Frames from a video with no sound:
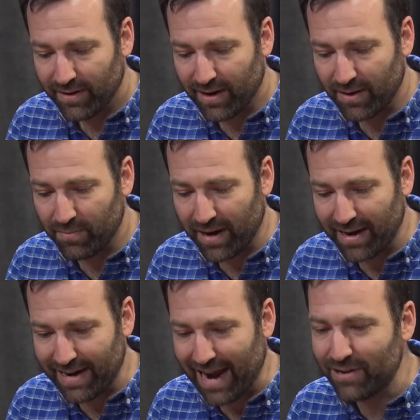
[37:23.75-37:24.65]
Uh, but I
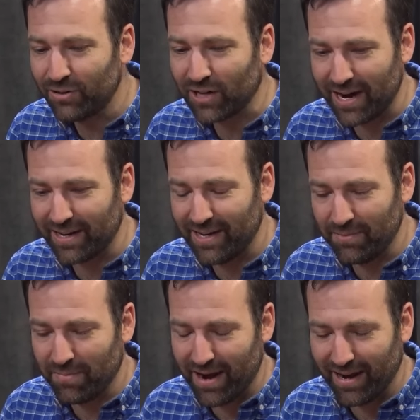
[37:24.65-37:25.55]
yeah, I do try to
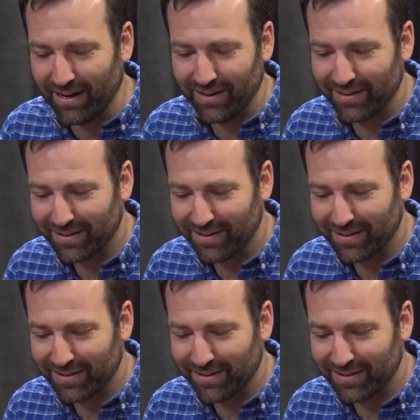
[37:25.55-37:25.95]
keep my